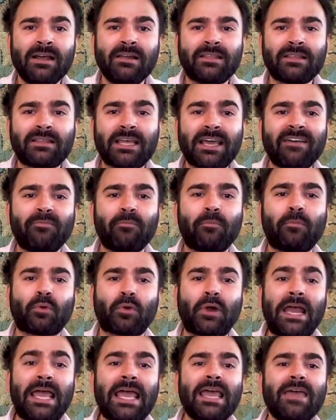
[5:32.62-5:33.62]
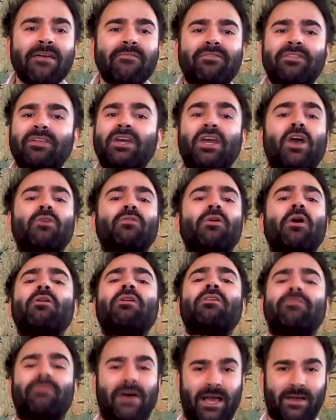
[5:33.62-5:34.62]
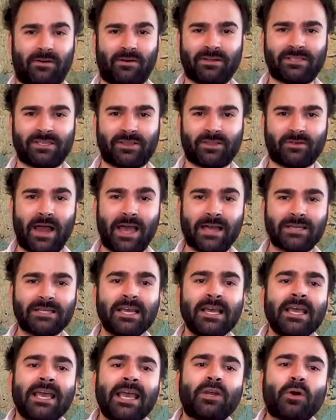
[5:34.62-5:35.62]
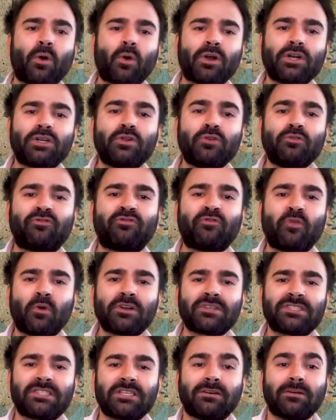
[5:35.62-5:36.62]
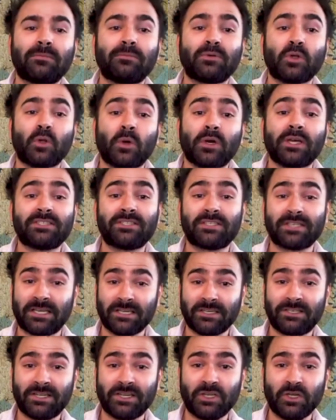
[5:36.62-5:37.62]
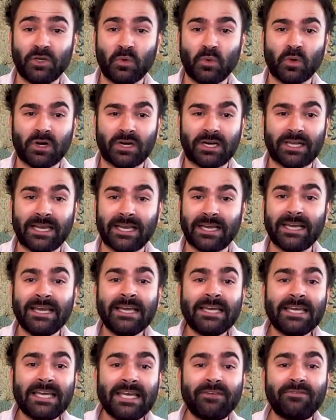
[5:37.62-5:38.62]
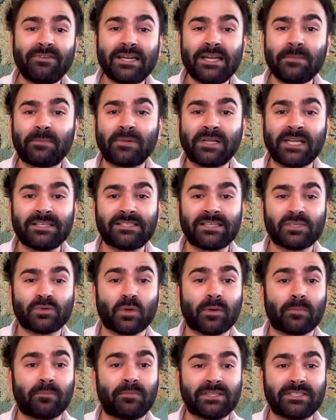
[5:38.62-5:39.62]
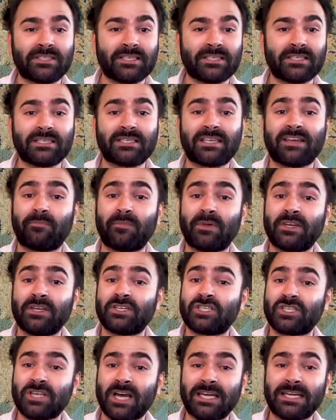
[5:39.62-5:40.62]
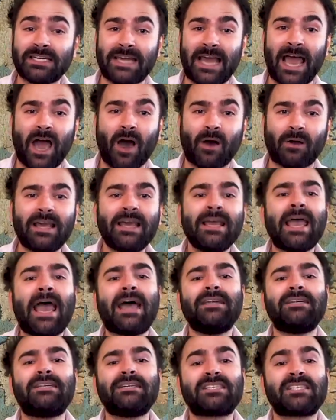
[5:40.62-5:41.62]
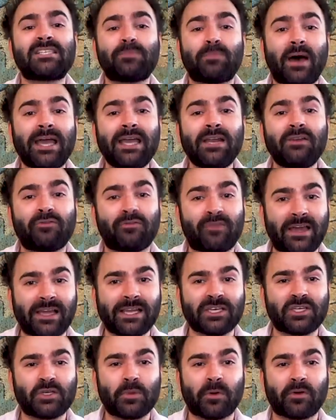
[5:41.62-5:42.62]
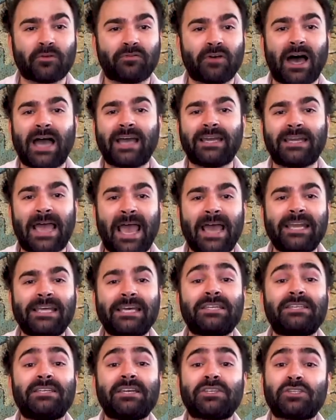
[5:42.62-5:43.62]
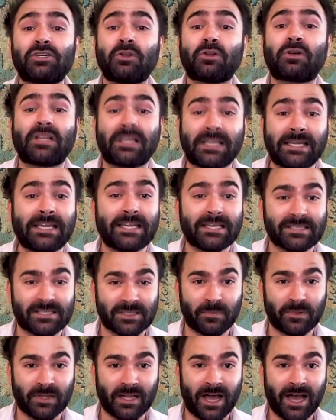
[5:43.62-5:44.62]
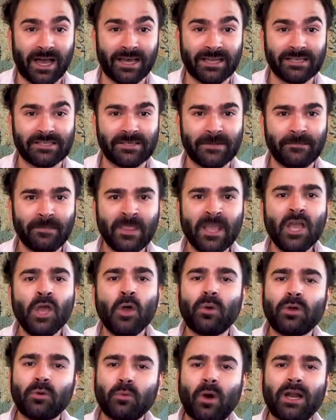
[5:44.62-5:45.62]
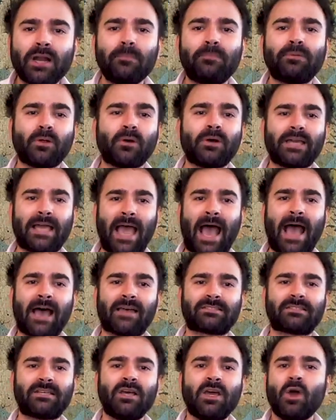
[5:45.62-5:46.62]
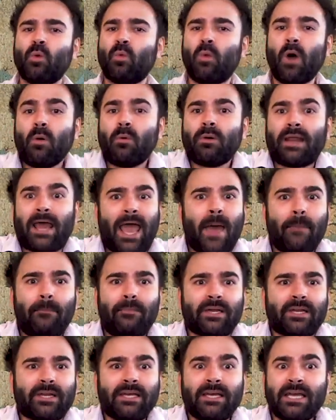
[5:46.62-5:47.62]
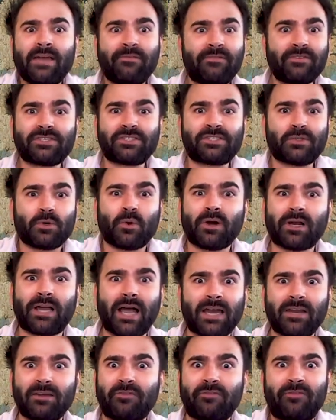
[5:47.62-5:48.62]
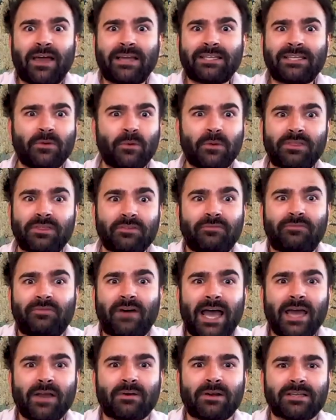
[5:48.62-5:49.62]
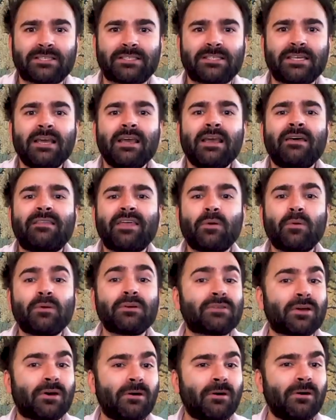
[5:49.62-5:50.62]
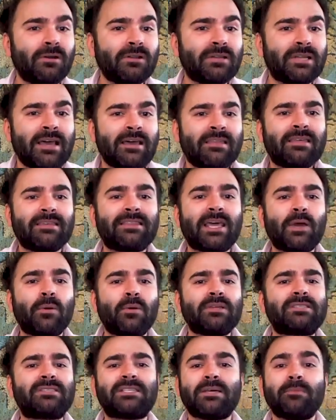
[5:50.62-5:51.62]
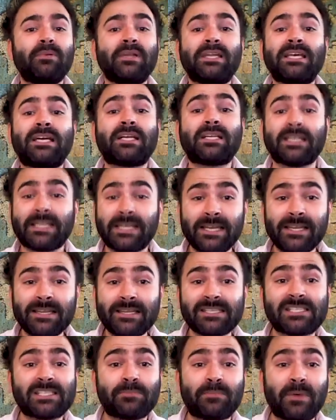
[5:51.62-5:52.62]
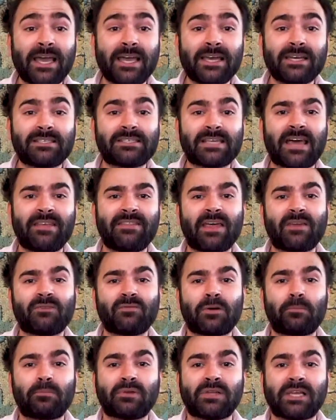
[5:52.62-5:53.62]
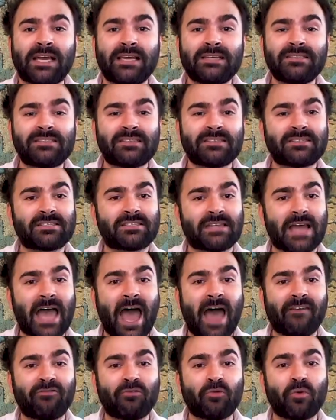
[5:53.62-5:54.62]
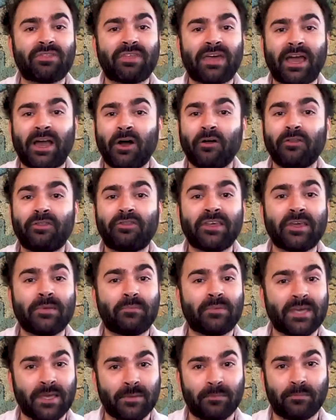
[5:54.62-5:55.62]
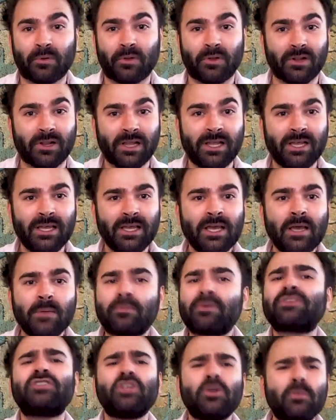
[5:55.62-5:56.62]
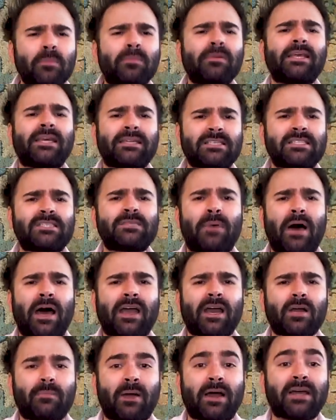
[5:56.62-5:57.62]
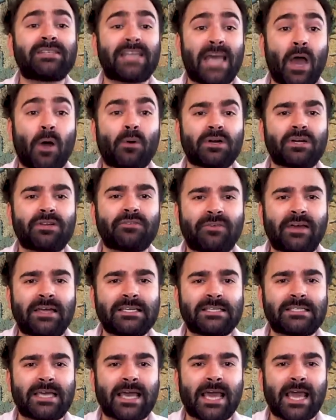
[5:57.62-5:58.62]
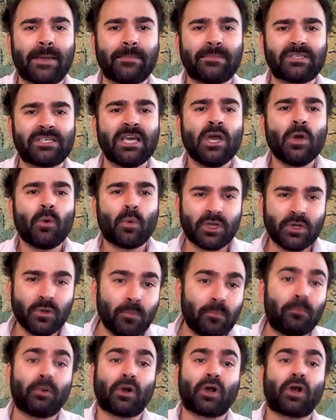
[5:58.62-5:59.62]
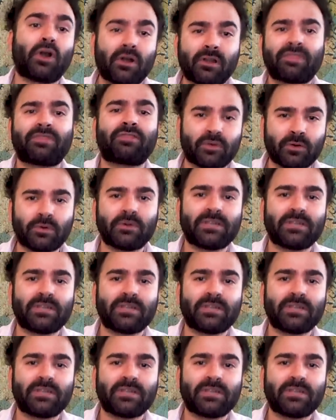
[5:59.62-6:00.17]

that they have braved the coronavirus threat in order to force their employees to continue working, even in places where businesses have been shut down and despite failing to provide any additional cleaning supplies. When one employee asked, what would happen if a store got infected with the virus? They were told that they would simply clean the space and then replace the staff with healthy people. Presumably inspired by tower defense games, where you burn through